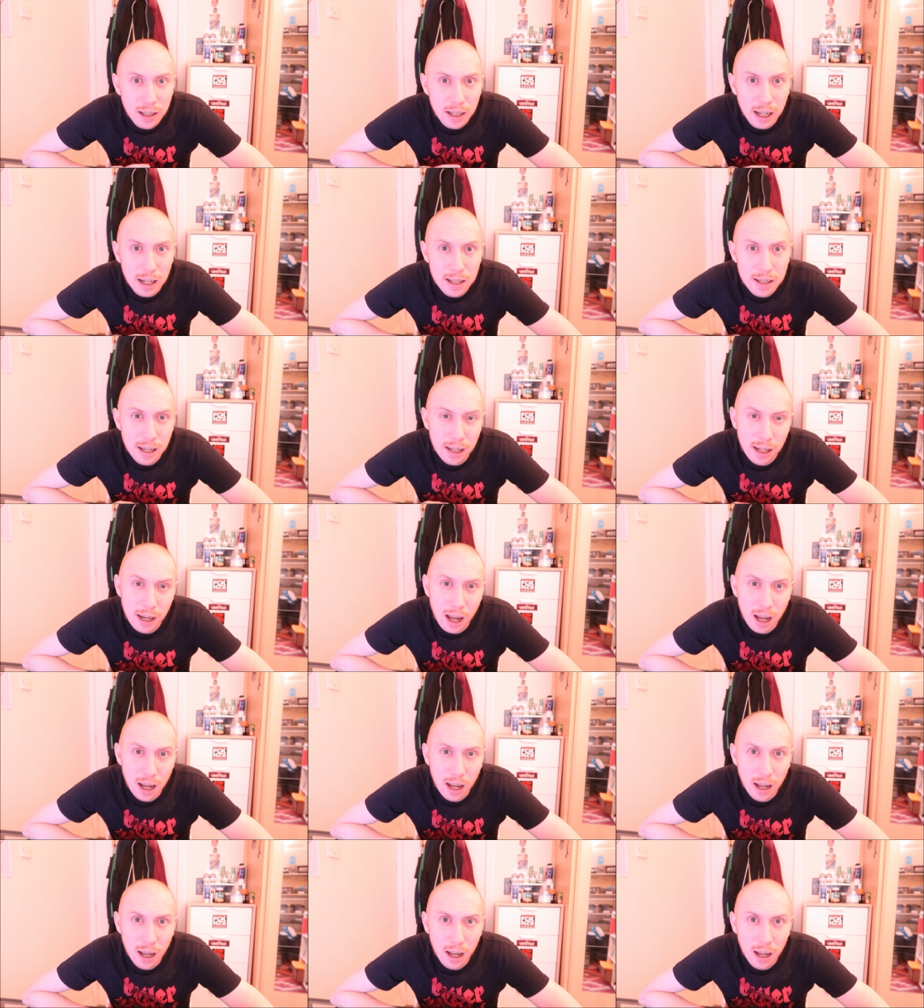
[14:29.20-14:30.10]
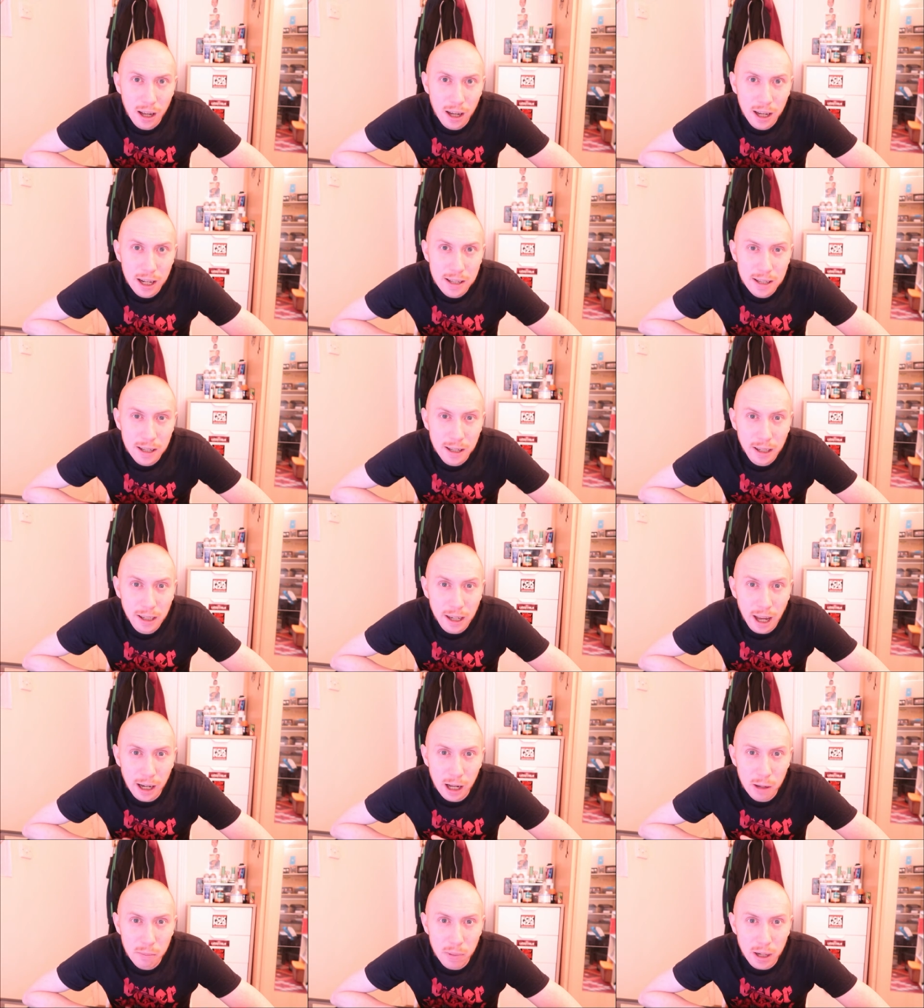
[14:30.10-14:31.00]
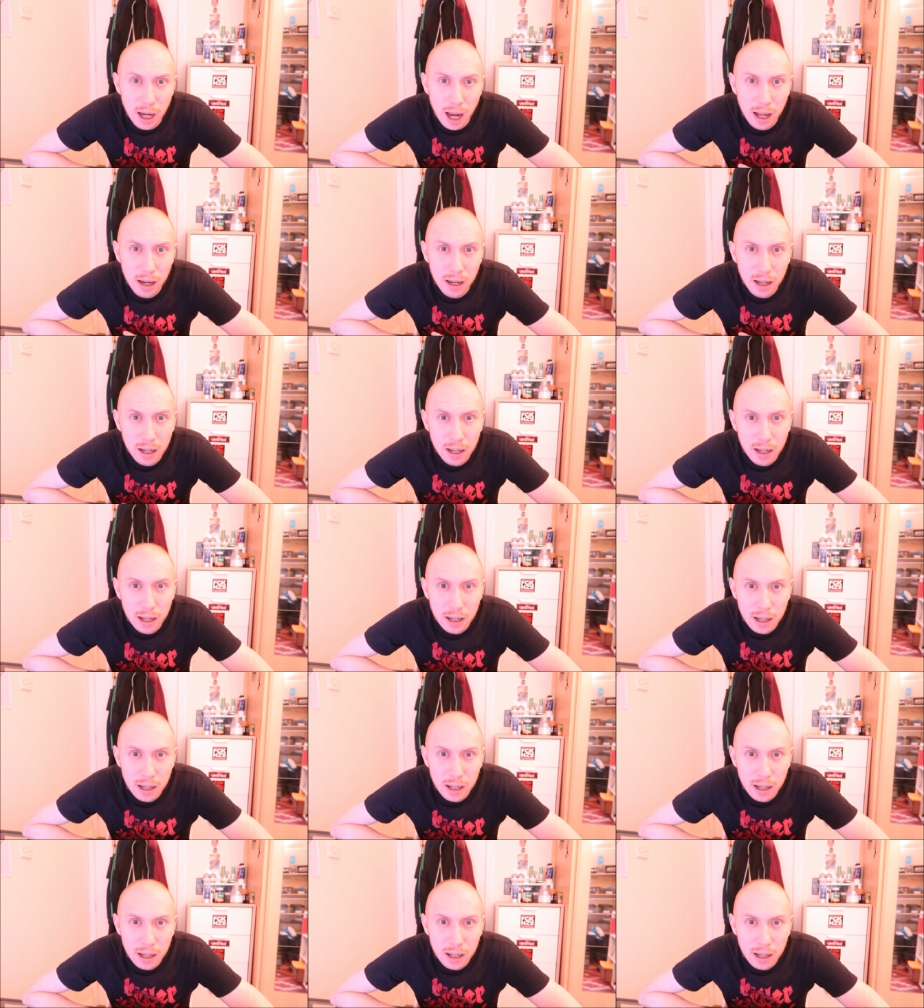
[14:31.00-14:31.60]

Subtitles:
It's in the Caribbean.